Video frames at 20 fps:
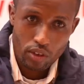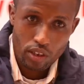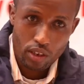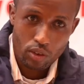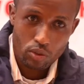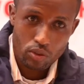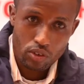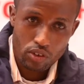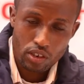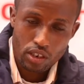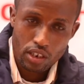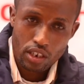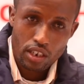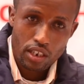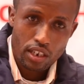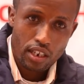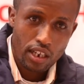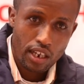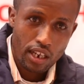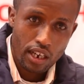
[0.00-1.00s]
without
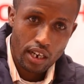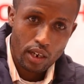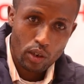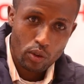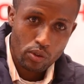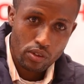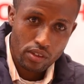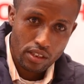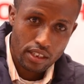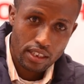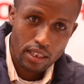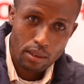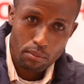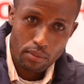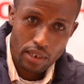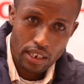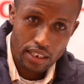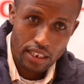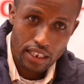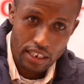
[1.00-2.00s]
losing
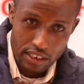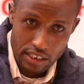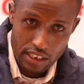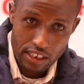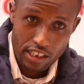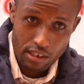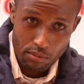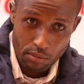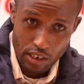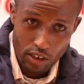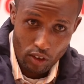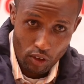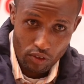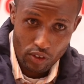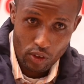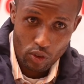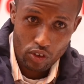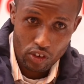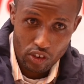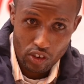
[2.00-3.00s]
the intended meaning
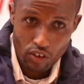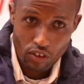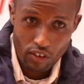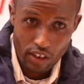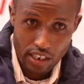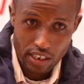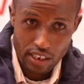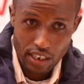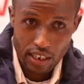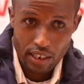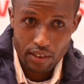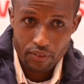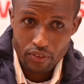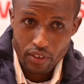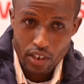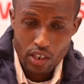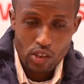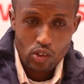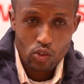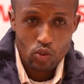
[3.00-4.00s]
of the original writer?
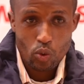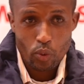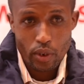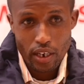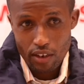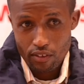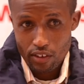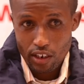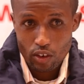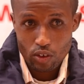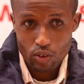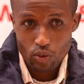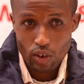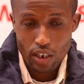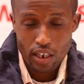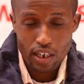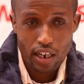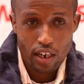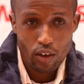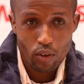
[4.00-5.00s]
So we have a lot to
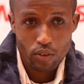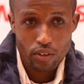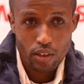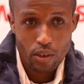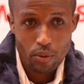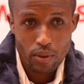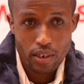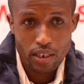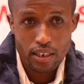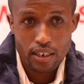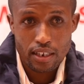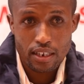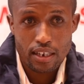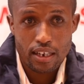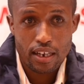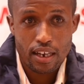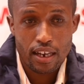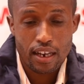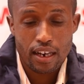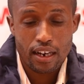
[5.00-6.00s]
learn along the way,
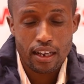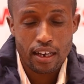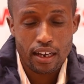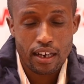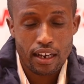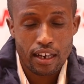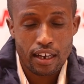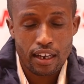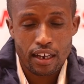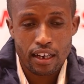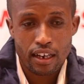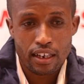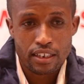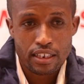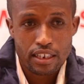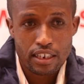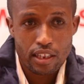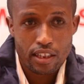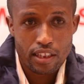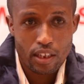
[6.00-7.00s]
and
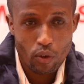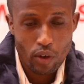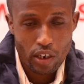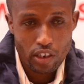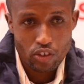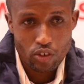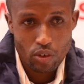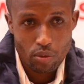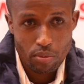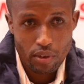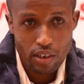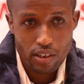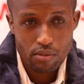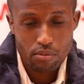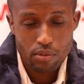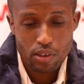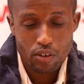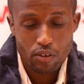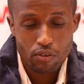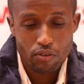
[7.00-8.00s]
the workshop
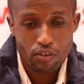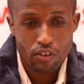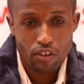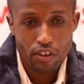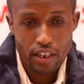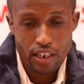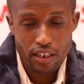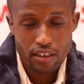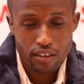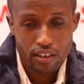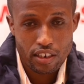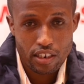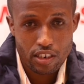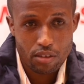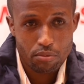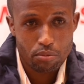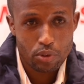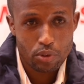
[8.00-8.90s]
has been of great, great